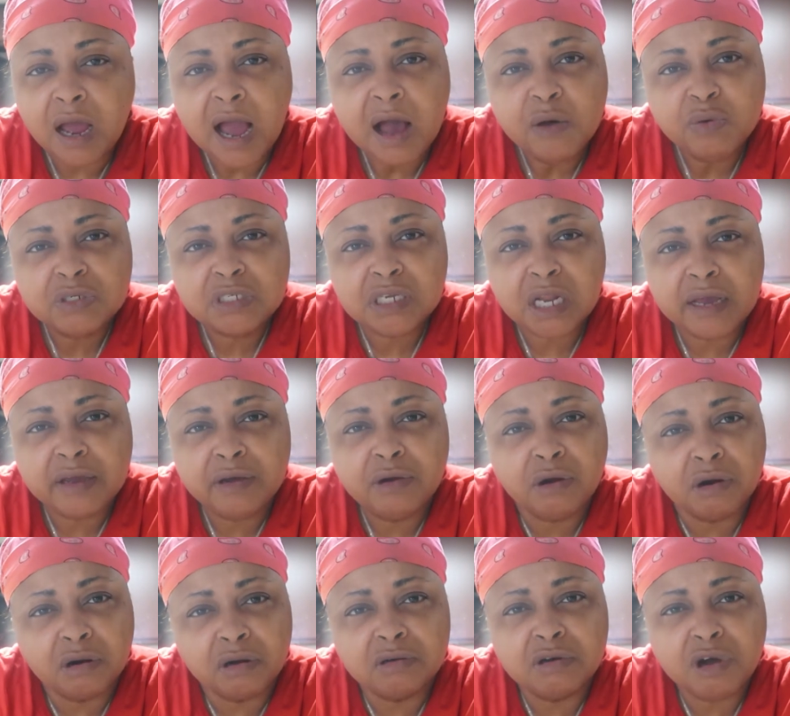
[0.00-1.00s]
I was like,
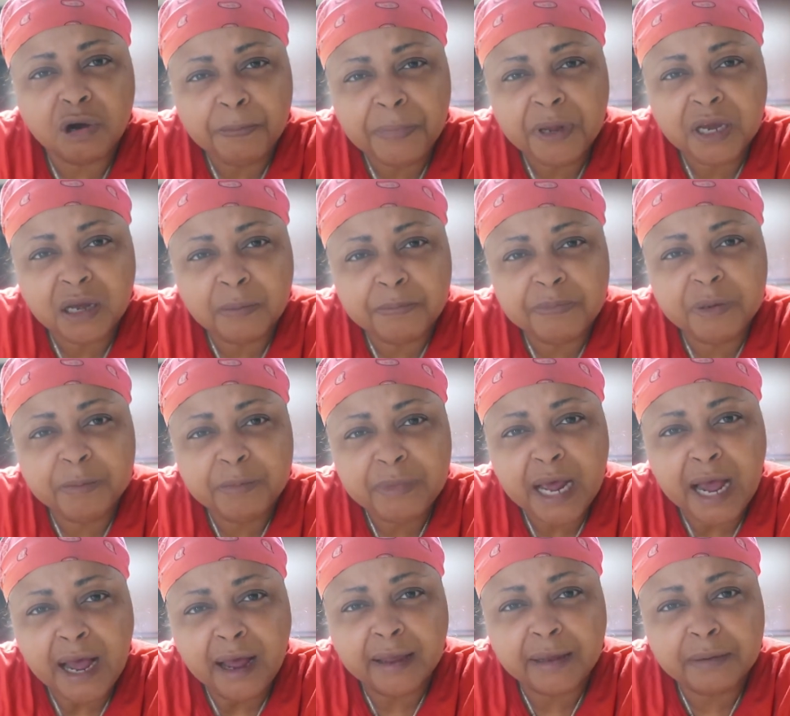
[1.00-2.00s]
girl, go pick up them
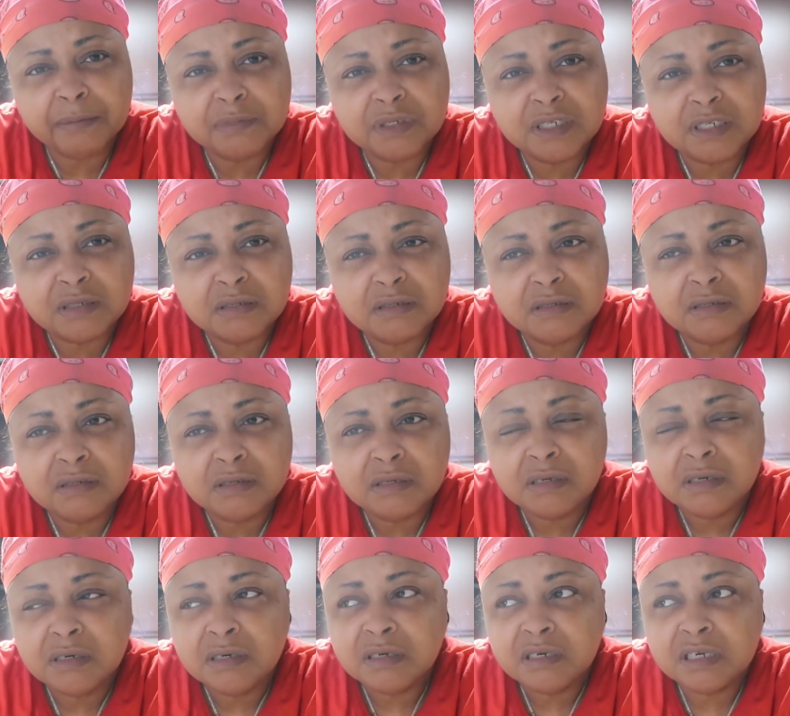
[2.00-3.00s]
dimes.
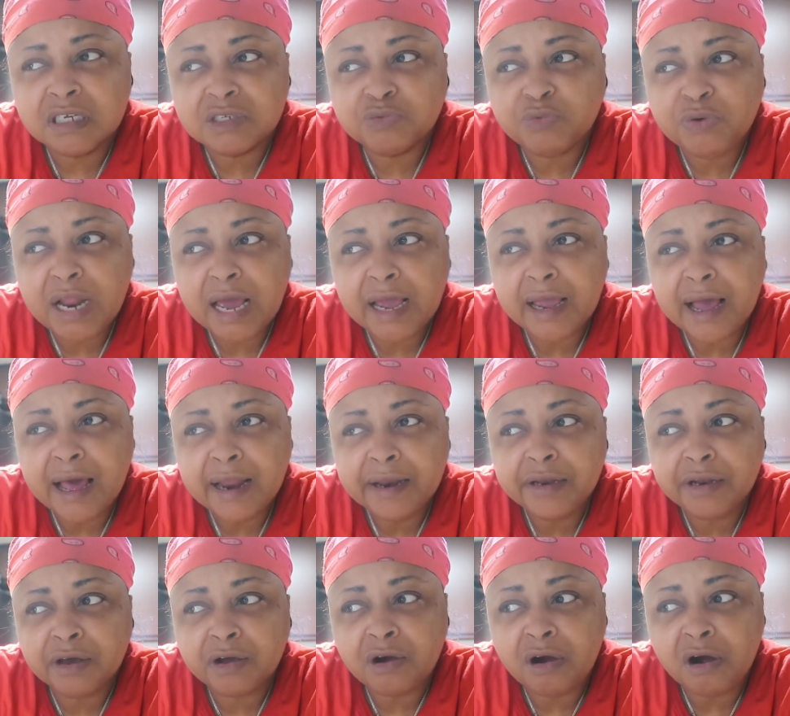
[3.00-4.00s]
Cause when I got
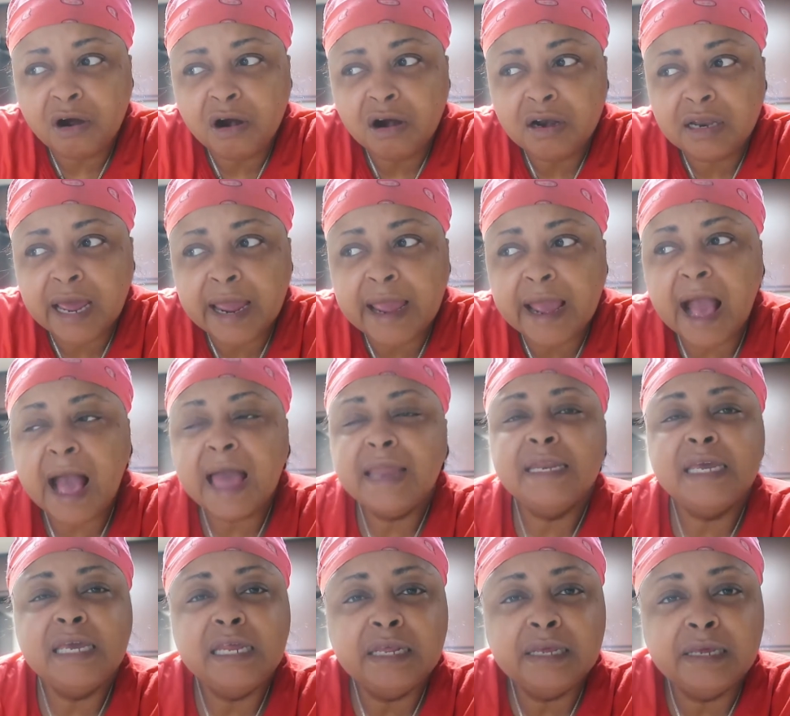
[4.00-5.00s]
in the car, like I
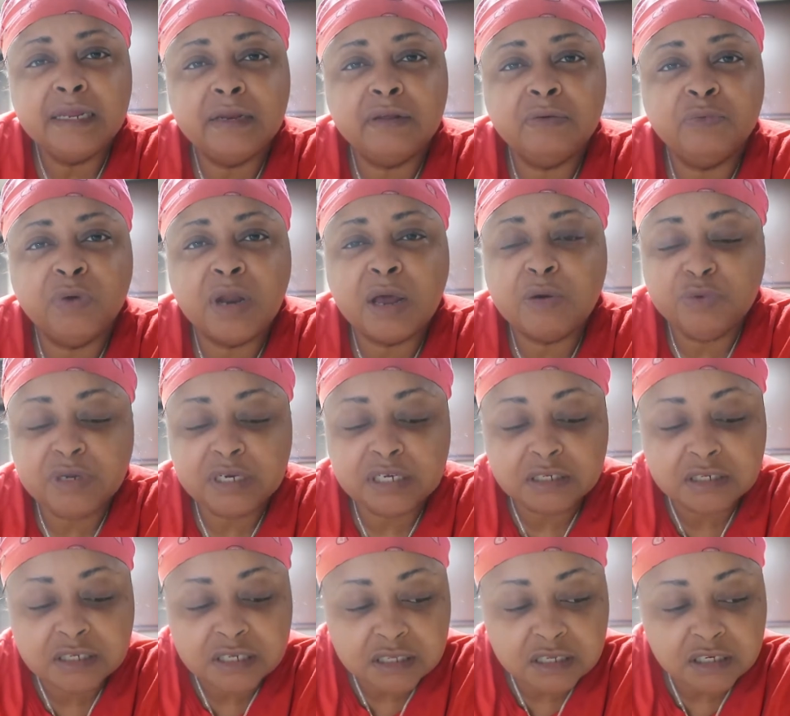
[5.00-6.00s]
needed, when I went
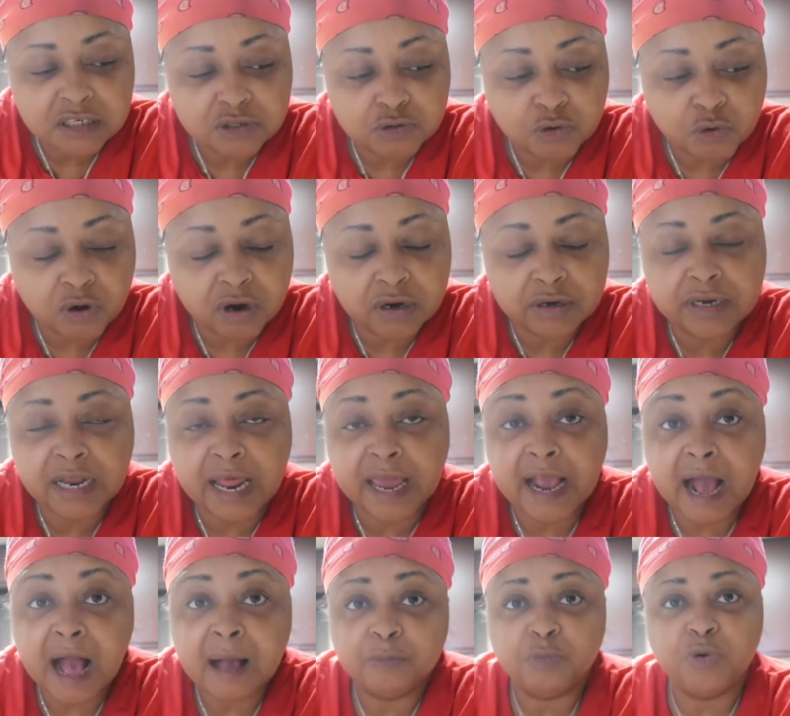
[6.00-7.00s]
into the store,
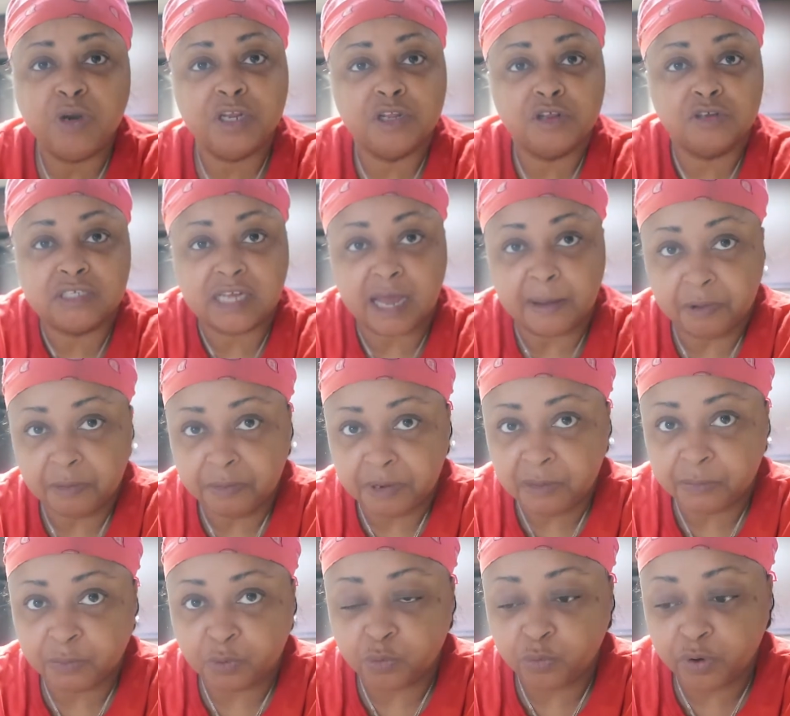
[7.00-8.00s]
like I'm one of those type of
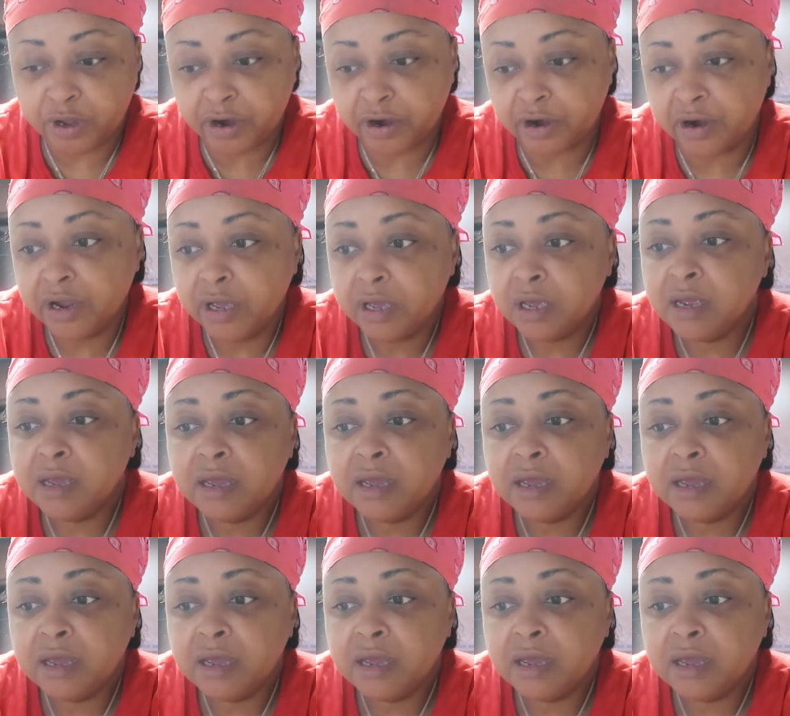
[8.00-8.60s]
people where